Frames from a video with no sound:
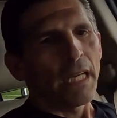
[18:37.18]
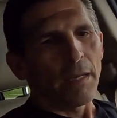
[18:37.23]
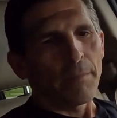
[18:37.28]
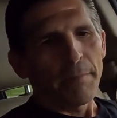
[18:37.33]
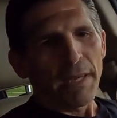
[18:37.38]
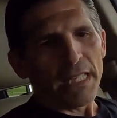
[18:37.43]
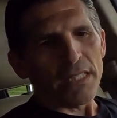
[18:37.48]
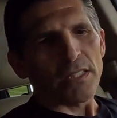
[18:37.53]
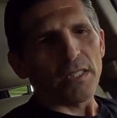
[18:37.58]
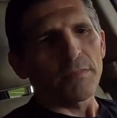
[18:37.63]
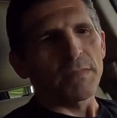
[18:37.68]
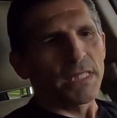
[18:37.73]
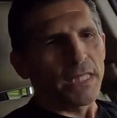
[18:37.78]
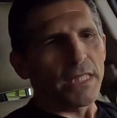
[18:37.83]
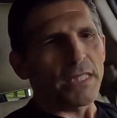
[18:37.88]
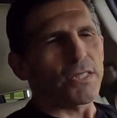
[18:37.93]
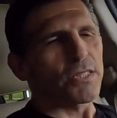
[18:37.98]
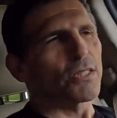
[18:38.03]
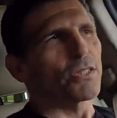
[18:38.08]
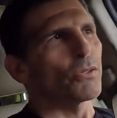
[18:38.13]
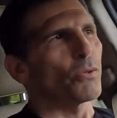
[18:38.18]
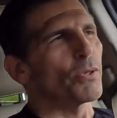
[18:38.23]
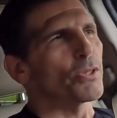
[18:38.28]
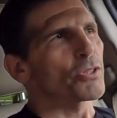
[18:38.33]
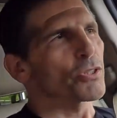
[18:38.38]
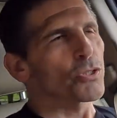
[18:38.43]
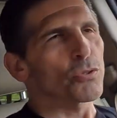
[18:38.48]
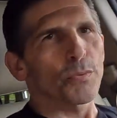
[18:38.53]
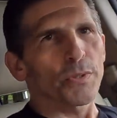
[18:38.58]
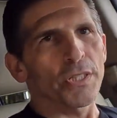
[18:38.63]
It makes some decent
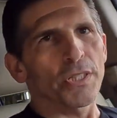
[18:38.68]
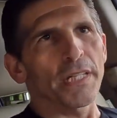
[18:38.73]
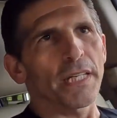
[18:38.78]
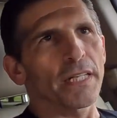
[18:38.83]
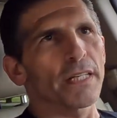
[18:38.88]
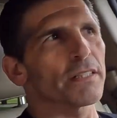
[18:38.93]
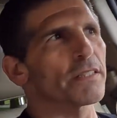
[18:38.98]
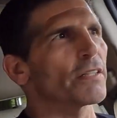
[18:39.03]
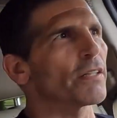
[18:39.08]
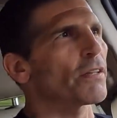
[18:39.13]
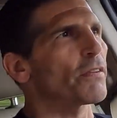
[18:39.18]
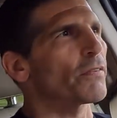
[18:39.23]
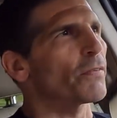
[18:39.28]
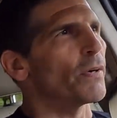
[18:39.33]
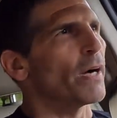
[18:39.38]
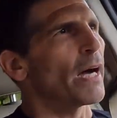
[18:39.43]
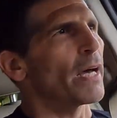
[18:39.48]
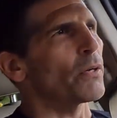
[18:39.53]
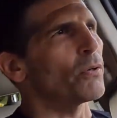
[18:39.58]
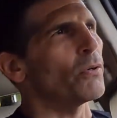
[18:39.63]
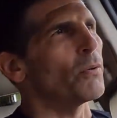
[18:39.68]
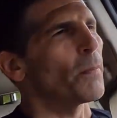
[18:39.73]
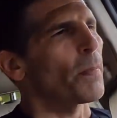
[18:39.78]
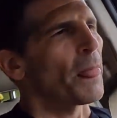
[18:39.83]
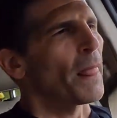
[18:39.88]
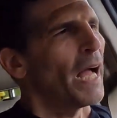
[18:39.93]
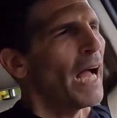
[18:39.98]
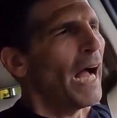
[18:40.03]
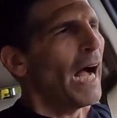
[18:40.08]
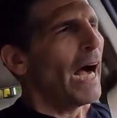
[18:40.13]
noises when you get into the throttle.
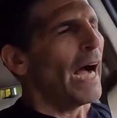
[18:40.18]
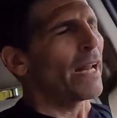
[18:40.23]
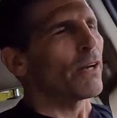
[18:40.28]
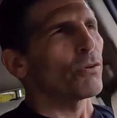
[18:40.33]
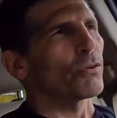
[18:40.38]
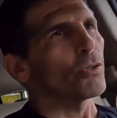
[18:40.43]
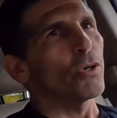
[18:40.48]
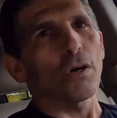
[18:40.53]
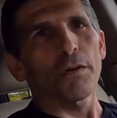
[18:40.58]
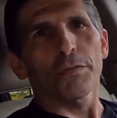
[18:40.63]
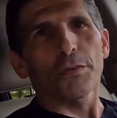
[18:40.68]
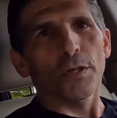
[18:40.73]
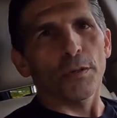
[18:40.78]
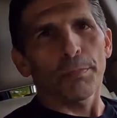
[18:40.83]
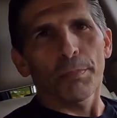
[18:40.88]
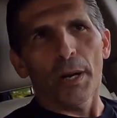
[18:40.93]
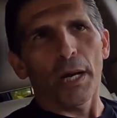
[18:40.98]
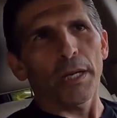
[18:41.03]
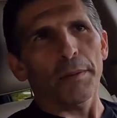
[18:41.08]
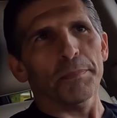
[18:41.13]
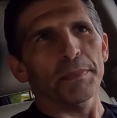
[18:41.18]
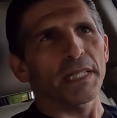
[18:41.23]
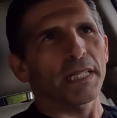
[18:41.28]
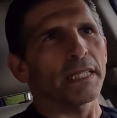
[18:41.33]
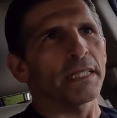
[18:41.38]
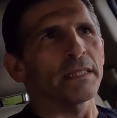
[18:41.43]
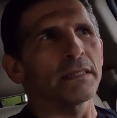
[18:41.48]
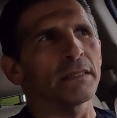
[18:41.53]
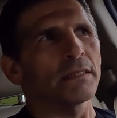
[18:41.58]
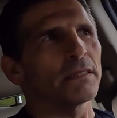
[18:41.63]
I don't know if they're piped
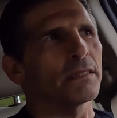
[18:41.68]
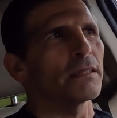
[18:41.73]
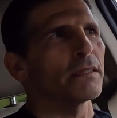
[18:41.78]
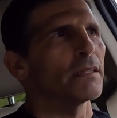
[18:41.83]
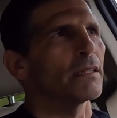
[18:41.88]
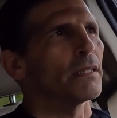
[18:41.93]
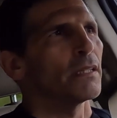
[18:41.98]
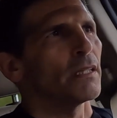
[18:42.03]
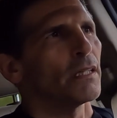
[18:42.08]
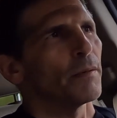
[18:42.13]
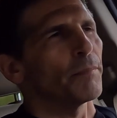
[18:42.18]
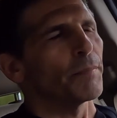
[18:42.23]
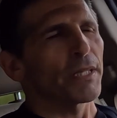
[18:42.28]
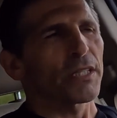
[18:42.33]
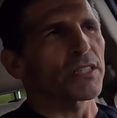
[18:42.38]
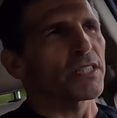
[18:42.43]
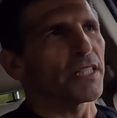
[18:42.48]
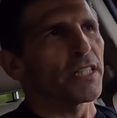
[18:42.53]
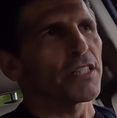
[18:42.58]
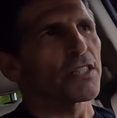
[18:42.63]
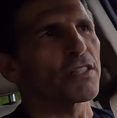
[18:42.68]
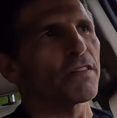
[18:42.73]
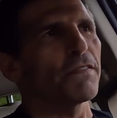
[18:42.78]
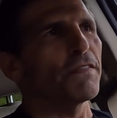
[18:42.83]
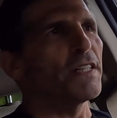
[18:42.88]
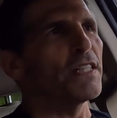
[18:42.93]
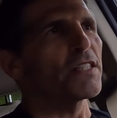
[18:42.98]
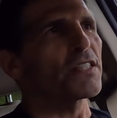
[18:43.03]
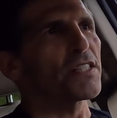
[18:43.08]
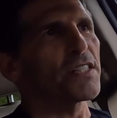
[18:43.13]
in, because it is a
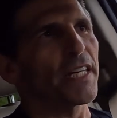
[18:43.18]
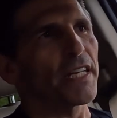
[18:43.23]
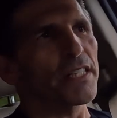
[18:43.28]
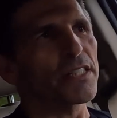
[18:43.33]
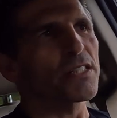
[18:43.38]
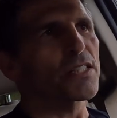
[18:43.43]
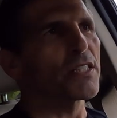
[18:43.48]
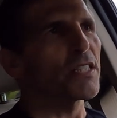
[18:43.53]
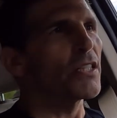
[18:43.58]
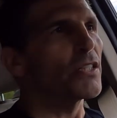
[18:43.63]
V6.